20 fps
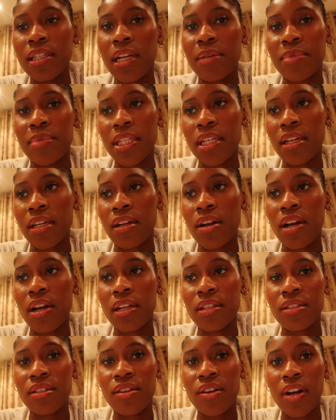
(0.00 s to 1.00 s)
and I'm seeing it on
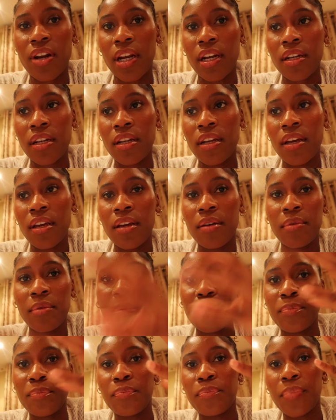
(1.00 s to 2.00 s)
the screen,
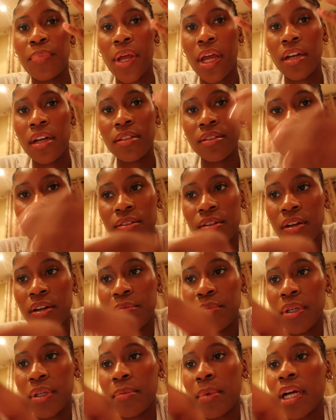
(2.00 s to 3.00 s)
my head is just gonna
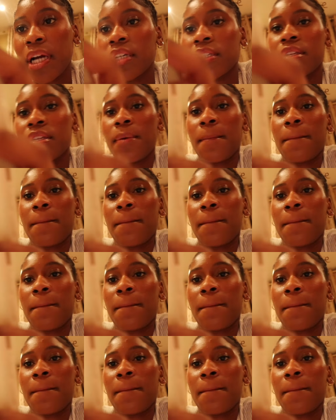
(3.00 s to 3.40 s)
be among us.